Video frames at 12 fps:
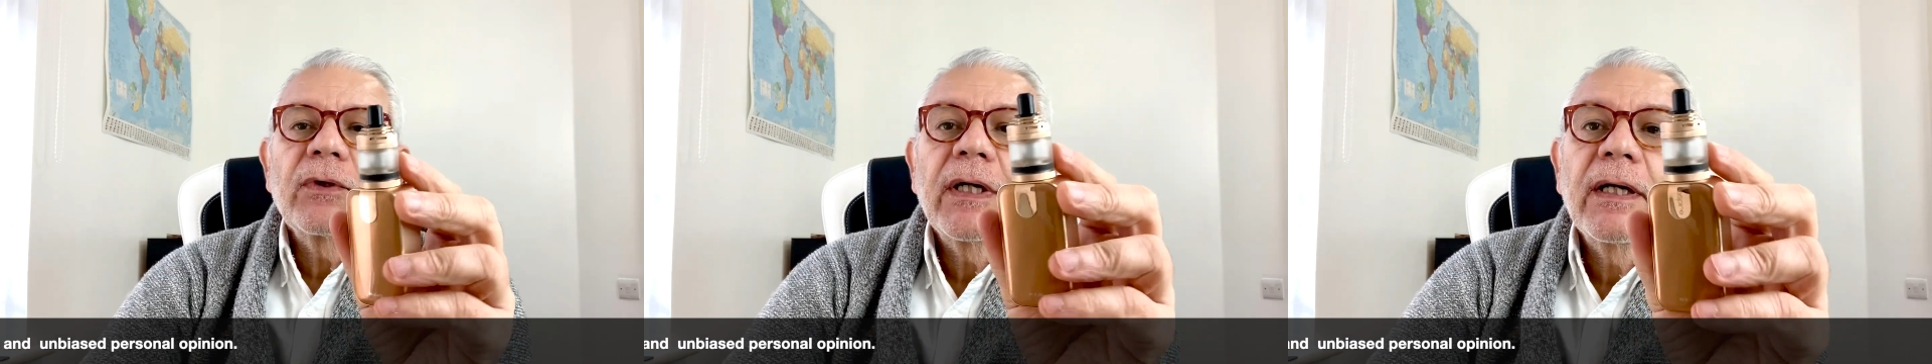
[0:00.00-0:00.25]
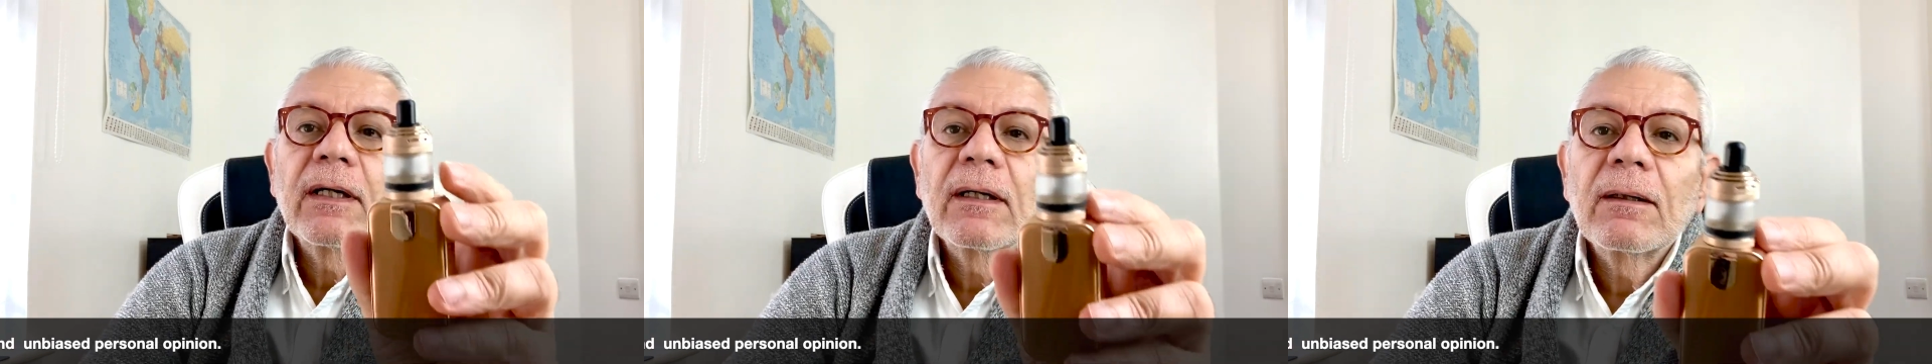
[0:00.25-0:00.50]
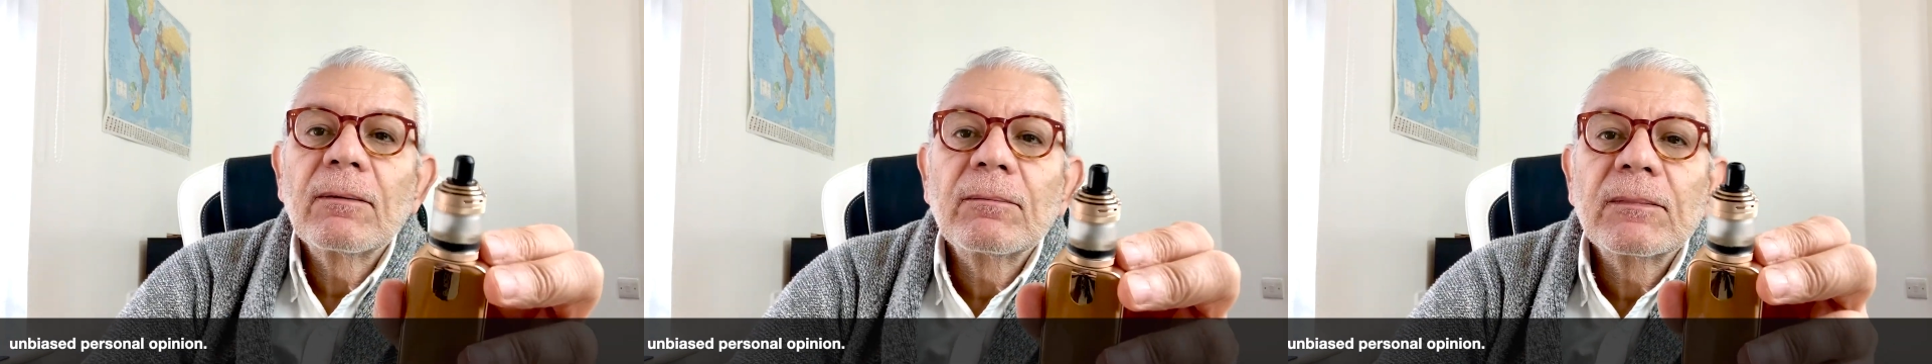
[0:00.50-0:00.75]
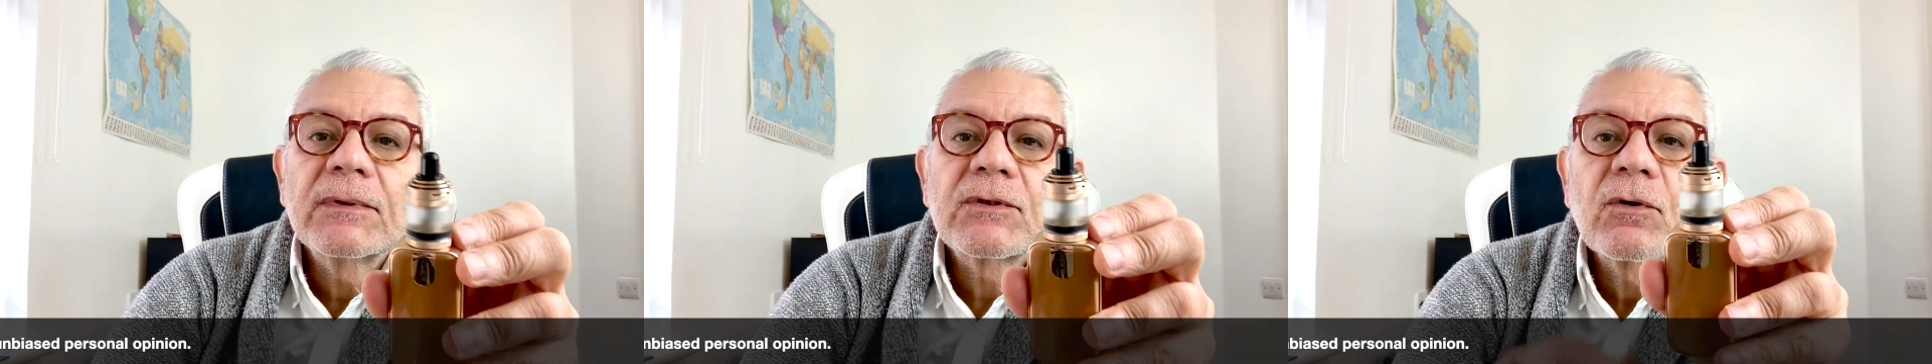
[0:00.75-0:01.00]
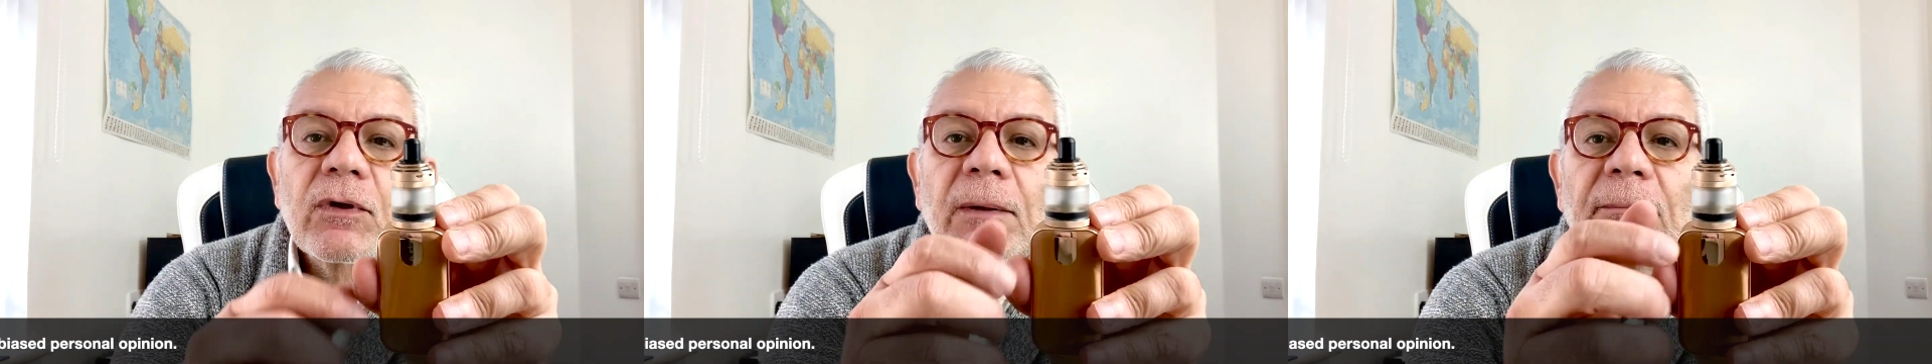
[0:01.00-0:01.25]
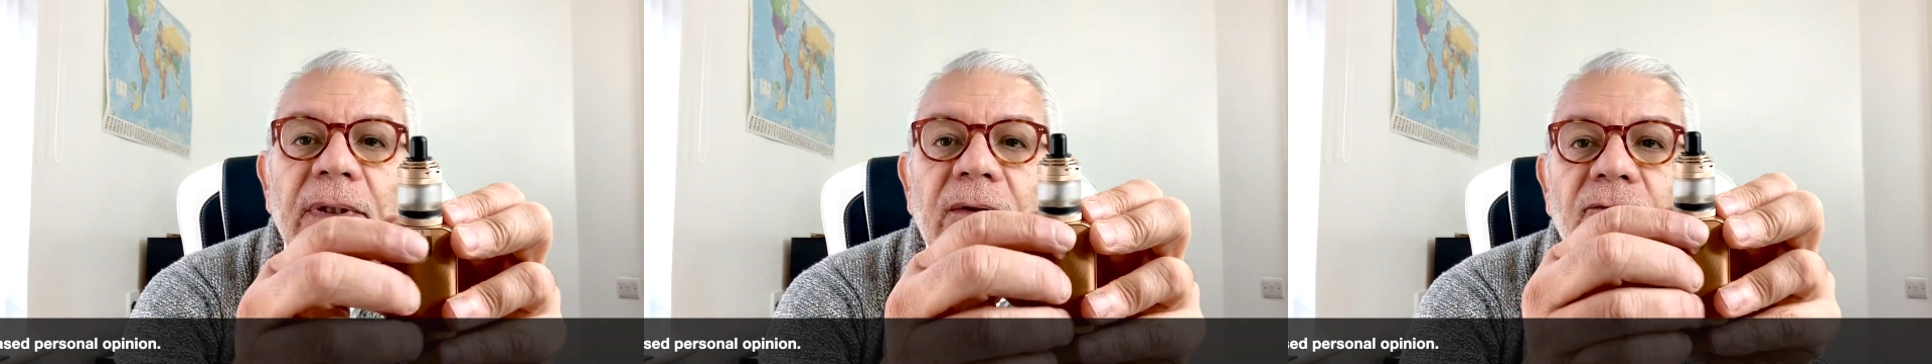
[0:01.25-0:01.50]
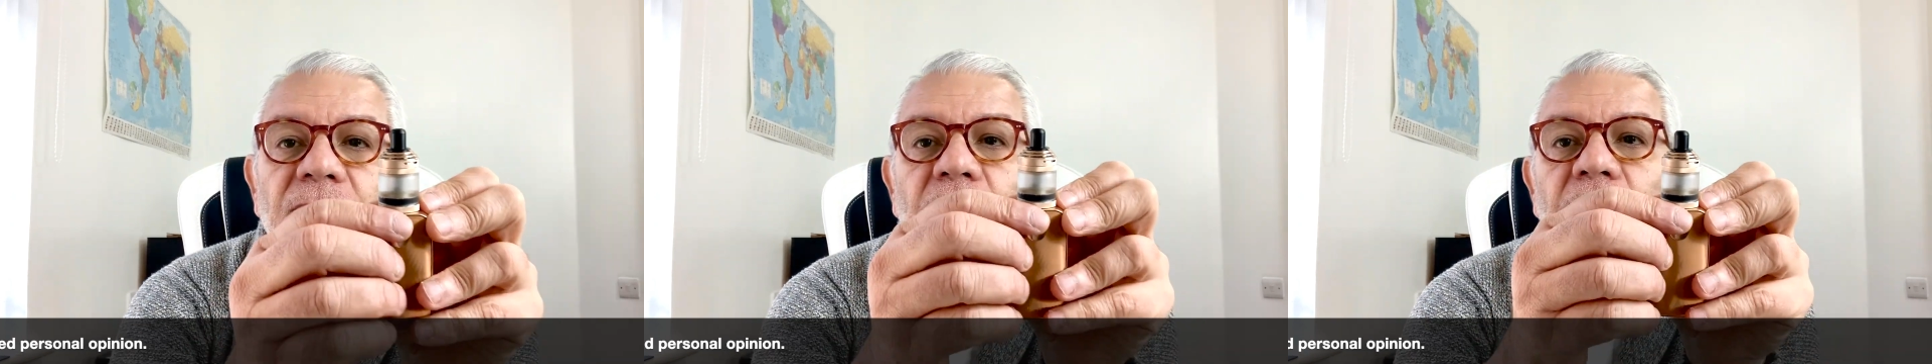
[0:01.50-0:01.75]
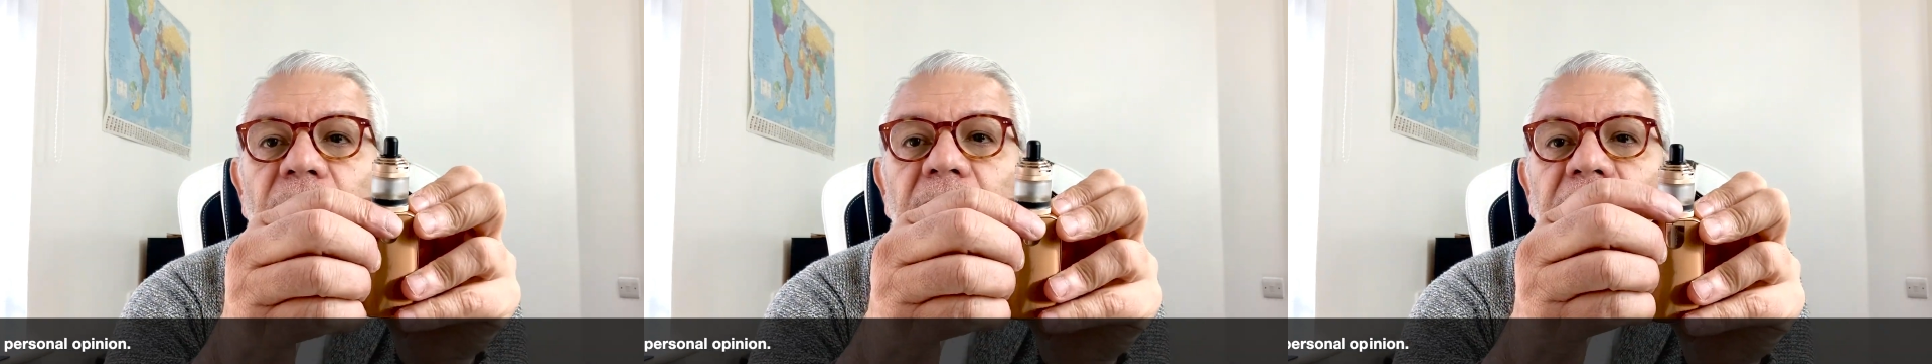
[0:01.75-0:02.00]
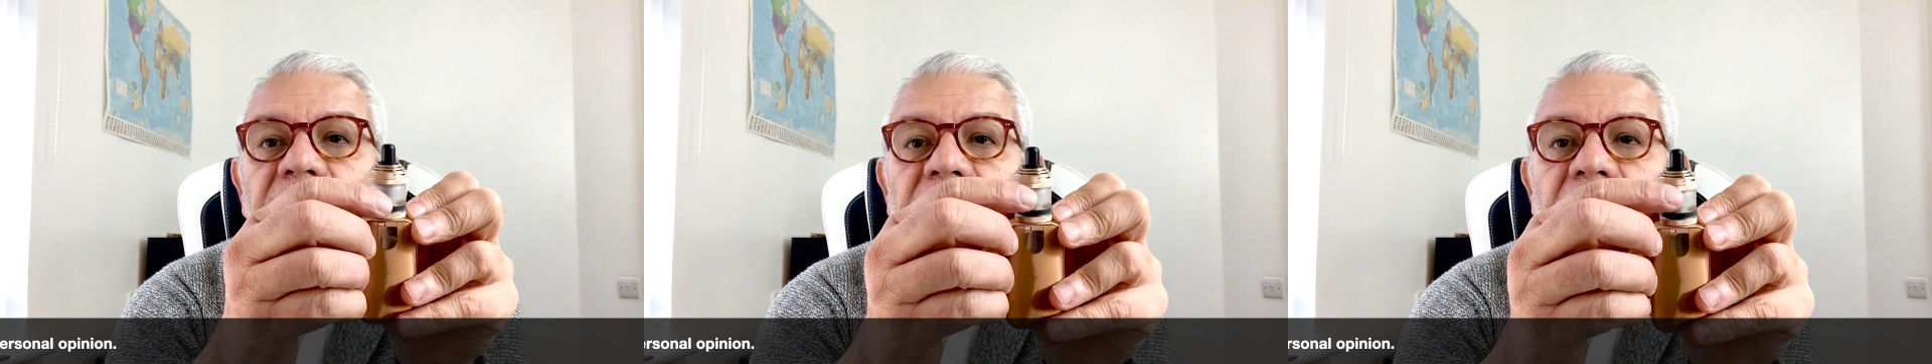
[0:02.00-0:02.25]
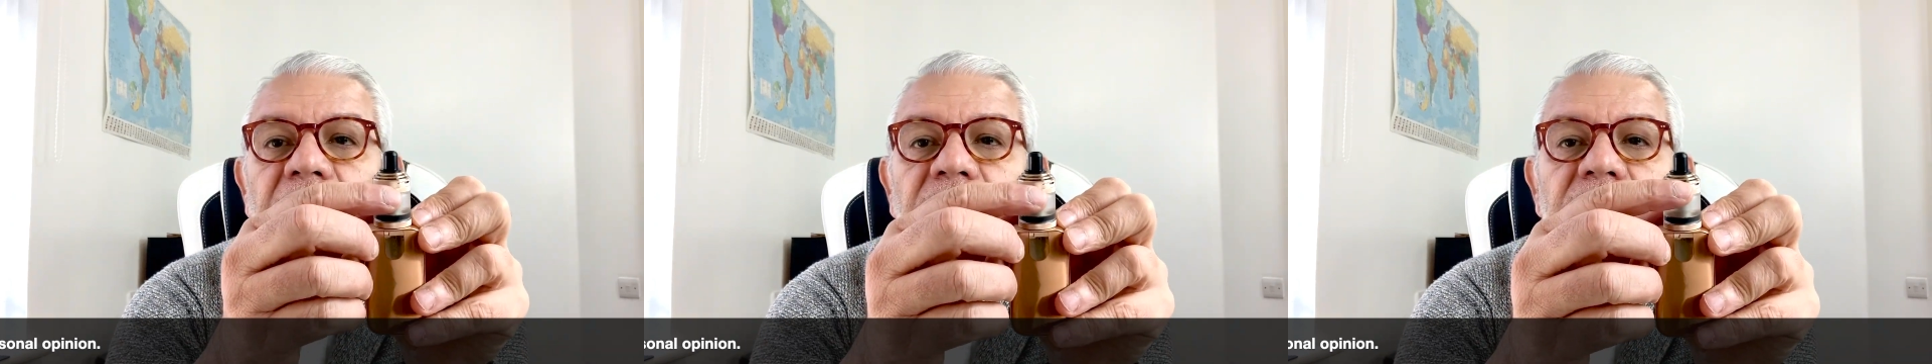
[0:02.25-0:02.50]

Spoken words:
that bit of knurling there,